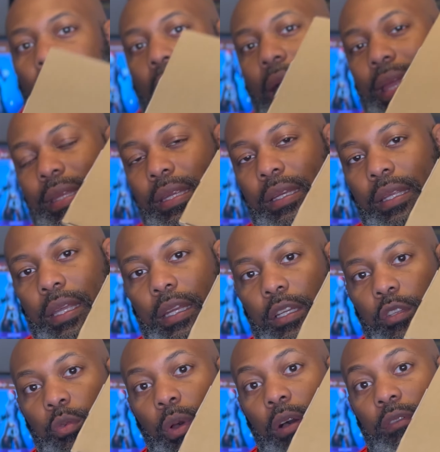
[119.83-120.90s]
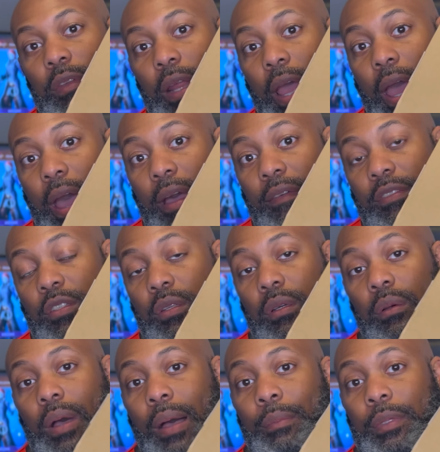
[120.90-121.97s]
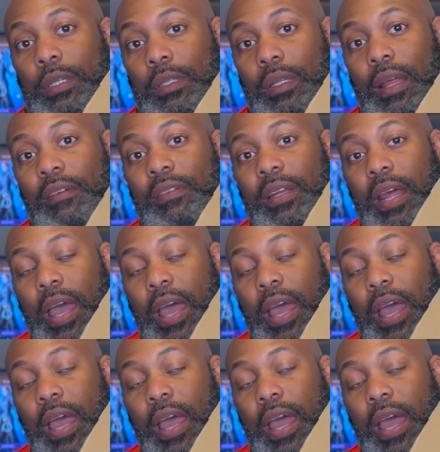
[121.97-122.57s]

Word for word: I did get a 12 and a half, so I'm an 11 and a